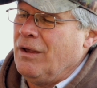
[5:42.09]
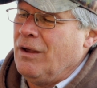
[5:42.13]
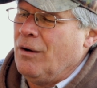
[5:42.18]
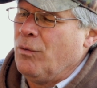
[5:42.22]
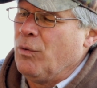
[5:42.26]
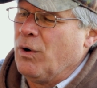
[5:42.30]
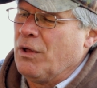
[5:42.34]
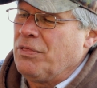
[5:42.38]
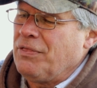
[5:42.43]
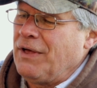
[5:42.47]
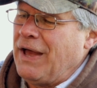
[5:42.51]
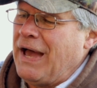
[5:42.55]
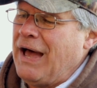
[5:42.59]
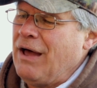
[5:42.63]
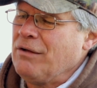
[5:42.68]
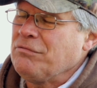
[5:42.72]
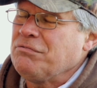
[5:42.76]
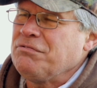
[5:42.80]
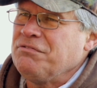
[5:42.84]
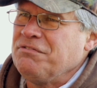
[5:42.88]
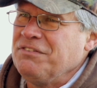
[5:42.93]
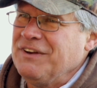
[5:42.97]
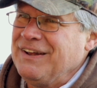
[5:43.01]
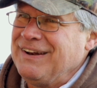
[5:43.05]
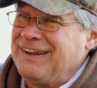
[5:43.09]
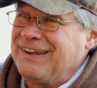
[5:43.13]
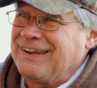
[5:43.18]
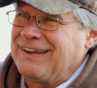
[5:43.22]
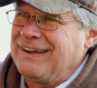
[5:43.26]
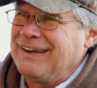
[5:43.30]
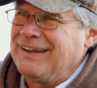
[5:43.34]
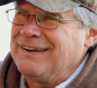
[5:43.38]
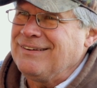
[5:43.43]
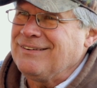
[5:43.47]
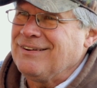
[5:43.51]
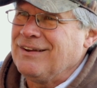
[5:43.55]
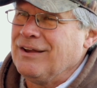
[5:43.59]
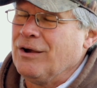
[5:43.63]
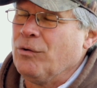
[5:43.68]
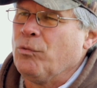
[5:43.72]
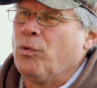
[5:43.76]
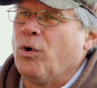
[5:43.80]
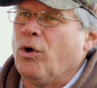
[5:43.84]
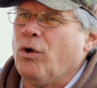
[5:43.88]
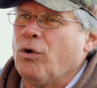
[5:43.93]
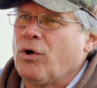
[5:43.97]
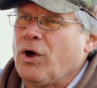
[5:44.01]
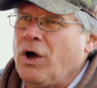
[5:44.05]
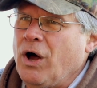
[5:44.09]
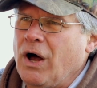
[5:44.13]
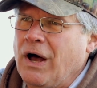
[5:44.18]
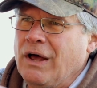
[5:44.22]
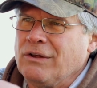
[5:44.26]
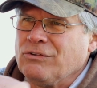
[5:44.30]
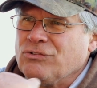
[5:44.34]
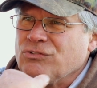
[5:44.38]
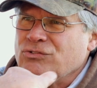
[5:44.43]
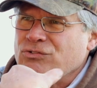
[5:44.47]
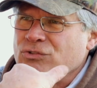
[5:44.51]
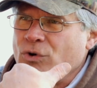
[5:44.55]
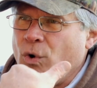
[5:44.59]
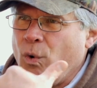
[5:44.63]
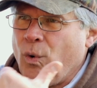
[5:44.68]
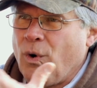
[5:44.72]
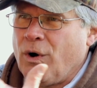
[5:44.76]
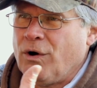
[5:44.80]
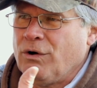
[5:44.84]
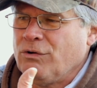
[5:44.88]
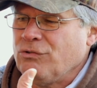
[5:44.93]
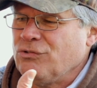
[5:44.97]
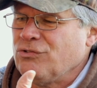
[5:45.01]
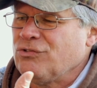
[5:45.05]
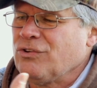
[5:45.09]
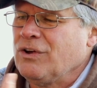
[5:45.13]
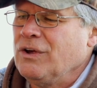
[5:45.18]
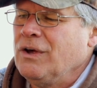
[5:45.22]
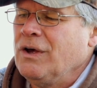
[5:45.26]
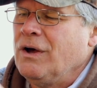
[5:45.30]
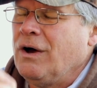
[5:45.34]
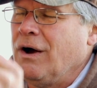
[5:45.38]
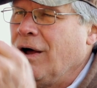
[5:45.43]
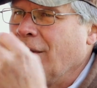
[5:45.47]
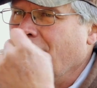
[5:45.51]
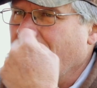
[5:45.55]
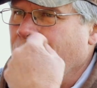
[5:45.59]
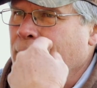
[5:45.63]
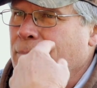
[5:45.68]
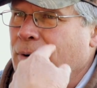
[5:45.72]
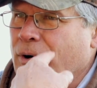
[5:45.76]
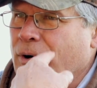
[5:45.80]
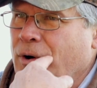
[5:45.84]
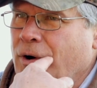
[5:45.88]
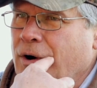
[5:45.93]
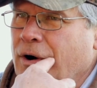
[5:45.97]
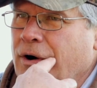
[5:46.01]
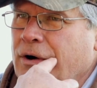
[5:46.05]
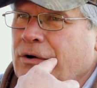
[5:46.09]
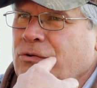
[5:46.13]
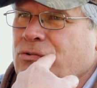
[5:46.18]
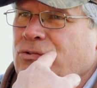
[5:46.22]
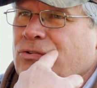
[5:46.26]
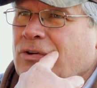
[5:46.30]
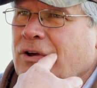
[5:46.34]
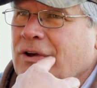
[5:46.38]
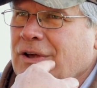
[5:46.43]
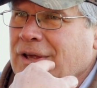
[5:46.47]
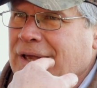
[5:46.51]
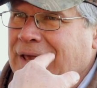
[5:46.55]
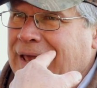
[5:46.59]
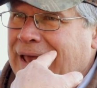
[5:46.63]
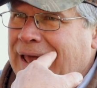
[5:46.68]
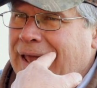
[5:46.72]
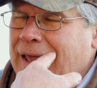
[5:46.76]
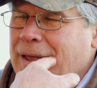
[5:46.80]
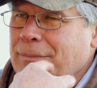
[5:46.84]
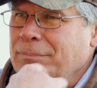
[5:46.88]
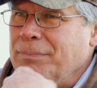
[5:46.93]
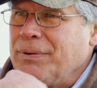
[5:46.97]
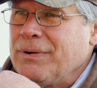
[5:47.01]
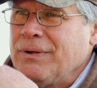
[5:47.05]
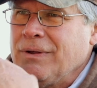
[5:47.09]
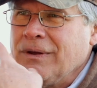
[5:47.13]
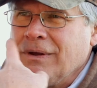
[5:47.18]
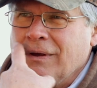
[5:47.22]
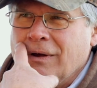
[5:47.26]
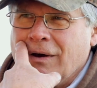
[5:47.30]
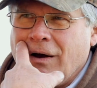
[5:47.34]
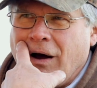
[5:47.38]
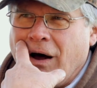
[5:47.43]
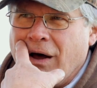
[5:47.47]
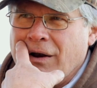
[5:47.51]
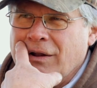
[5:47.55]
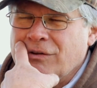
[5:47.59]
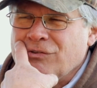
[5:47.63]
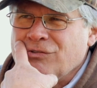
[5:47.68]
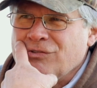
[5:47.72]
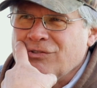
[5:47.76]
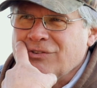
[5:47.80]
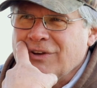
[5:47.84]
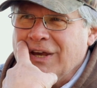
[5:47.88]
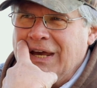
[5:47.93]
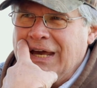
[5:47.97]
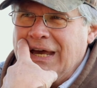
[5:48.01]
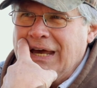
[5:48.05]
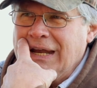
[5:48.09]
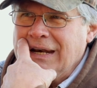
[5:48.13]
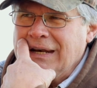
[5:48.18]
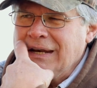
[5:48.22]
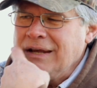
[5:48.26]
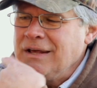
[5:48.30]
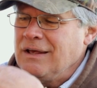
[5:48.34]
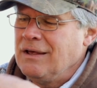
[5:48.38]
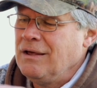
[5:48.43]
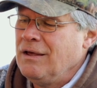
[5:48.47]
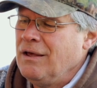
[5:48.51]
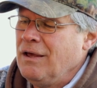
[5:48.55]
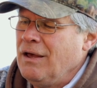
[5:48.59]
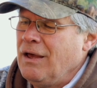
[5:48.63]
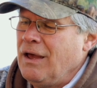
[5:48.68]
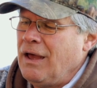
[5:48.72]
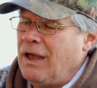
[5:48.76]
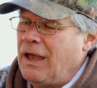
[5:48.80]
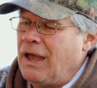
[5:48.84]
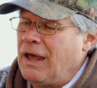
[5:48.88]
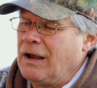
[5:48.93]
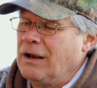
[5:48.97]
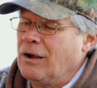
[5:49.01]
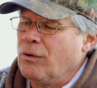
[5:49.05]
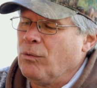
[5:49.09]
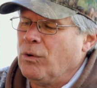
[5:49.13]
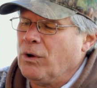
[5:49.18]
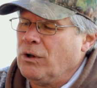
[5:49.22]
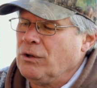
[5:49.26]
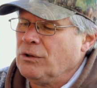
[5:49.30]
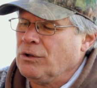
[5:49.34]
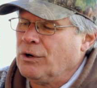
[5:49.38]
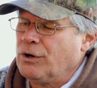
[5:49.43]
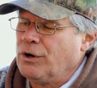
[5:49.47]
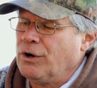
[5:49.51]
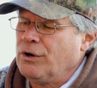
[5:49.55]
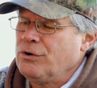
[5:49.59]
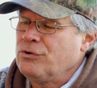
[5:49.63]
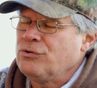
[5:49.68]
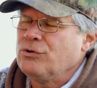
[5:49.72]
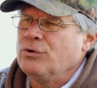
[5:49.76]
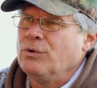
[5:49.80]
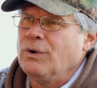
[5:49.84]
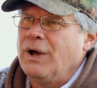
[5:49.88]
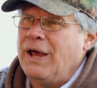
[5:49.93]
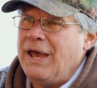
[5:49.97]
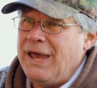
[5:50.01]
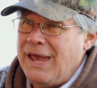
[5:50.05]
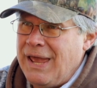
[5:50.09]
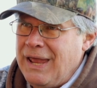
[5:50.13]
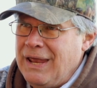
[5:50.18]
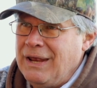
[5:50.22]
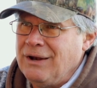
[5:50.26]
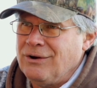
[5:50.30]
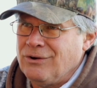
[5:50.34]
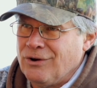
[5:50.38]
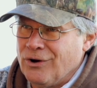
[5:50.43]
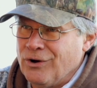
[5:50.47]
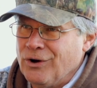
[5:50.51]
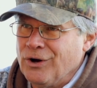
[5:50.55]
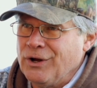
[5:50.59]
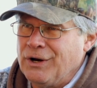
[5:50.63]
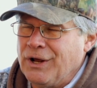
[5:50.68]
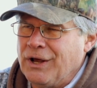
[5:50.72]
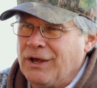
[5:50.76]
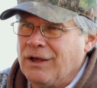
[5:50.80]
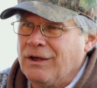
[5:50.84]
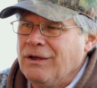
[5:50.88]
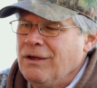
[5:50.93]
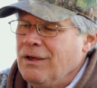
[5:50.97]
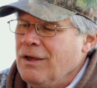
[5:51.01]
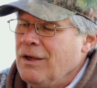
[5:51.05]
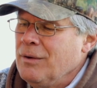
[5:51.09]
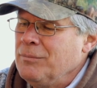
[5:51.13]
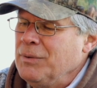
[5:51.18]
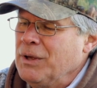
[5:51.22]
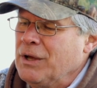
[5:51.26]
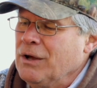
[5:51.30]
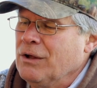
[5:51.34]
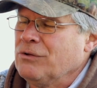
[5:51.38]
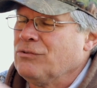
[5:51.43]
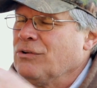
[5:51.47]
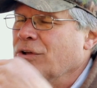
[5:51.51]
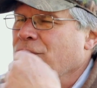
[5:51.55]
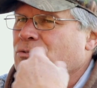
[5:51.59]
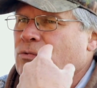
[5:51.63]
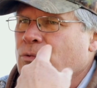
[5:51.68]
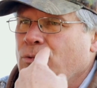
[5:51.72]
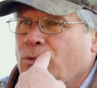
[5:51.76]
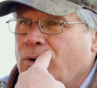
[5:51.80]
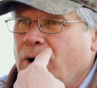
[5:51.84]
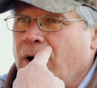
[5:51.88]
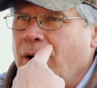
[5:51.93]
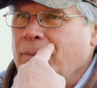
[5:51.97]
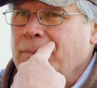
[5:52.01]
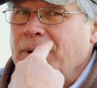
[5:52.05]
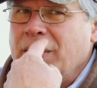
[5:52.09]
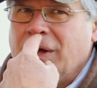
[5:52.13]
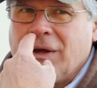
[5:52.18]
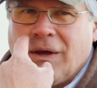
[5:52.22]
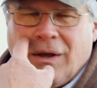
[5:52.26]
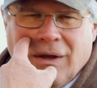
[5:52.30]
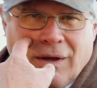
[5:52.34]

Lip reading: without fitting it, it will cause sores on the bird's gape, on its skin, and it will learn to hate hooding because it's rubbing